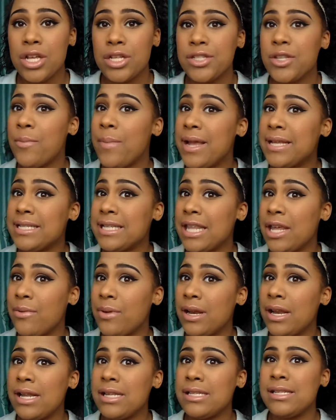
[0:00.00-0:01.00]
So basically
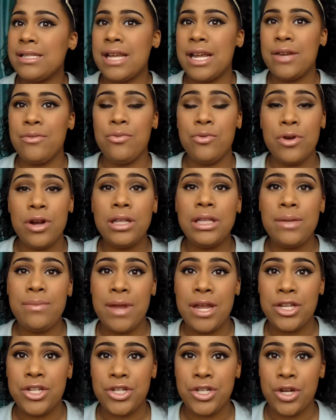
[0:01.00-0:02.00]
what it is I really
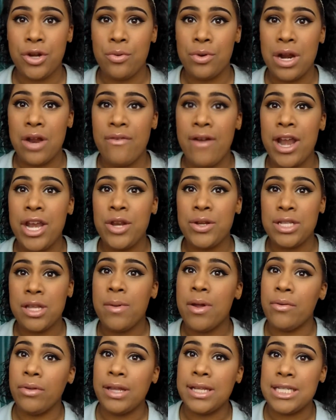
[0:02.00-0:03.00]
made sure whenever I do
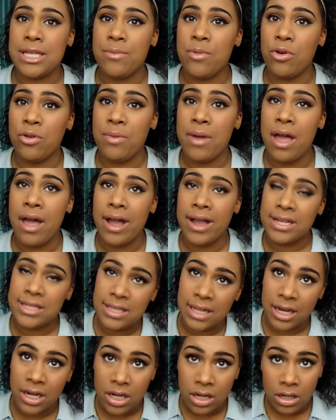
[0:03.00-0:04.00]
something really simple with my
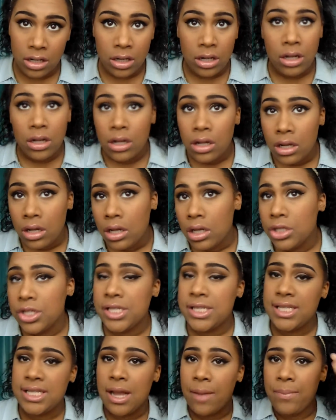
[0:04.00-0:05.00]
eyes, like
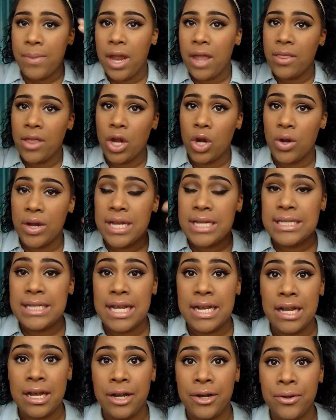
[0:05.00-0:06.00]
just something in the crease
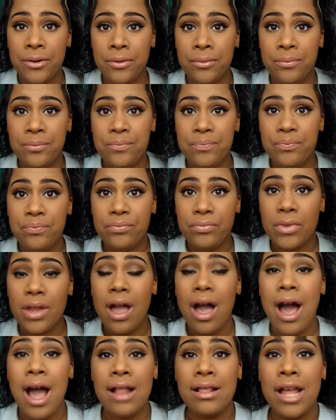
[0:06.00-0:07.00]
and
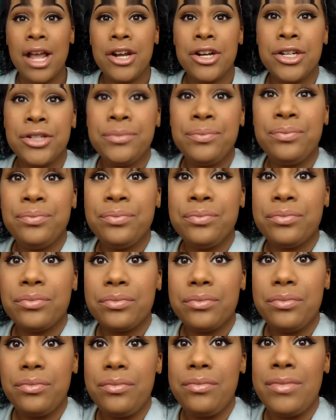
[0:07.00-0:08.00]
eyeliner
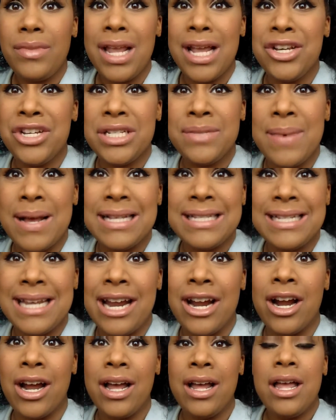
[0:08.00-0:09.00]
and just
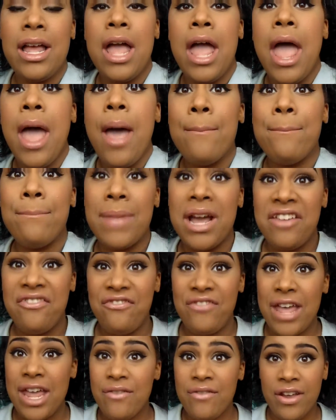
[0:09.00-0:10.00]
mascara, my
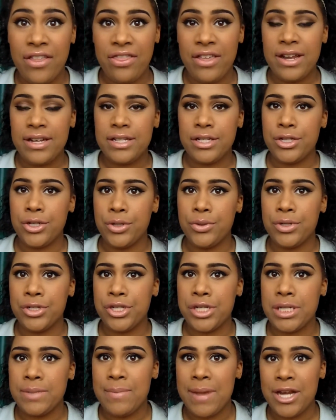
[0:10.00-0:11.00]
favorite thing to do
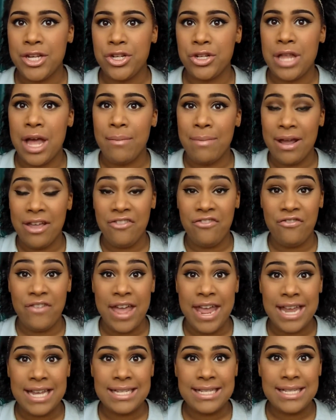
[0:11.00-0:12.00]
is just make sure that my
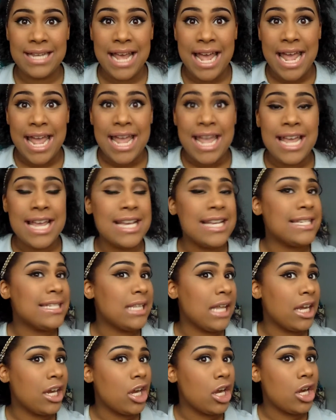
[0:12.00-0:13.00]
face
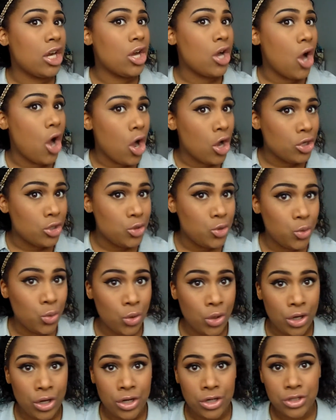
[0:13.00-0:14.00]
is like
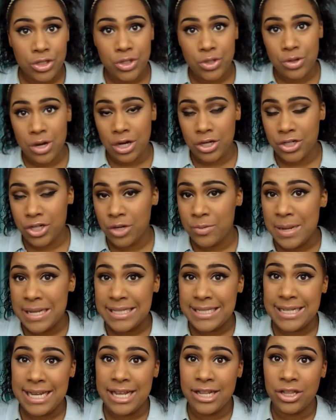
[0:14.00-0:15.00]
contoured, structured. My
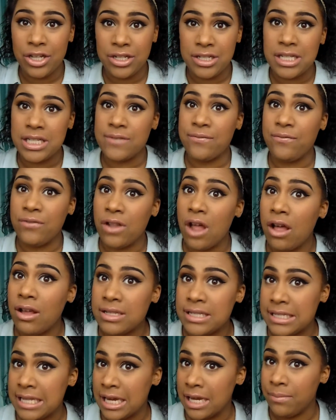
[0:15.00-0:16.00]
skin looks as
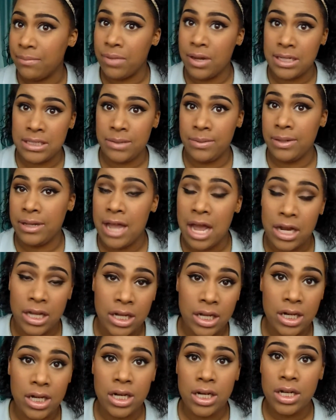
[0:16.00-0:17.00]
flawless as I can possibly get
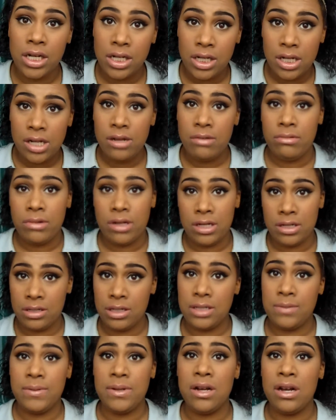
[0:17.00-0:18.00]
it. Because
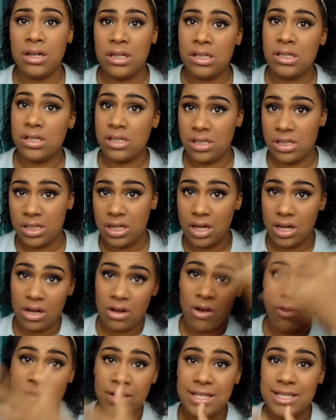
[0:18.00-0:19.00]
let's be honest,
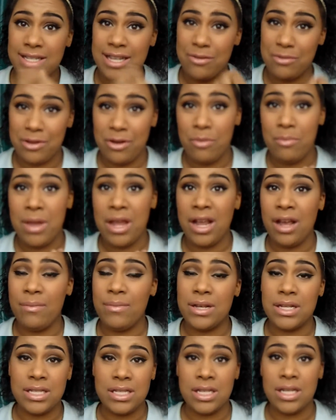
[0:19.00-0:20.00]
all this
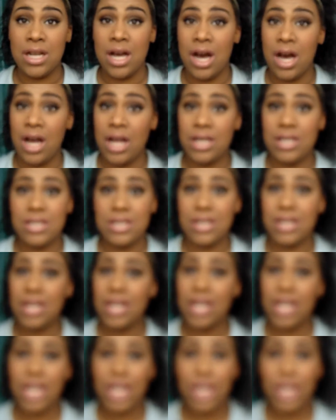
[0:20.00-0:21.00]
makeup is not
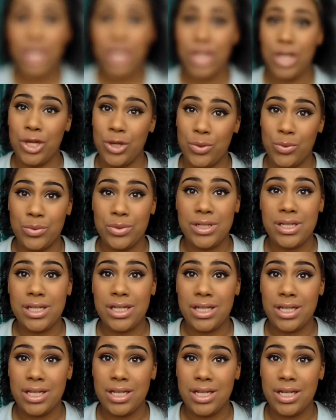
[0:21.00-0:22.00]
cute.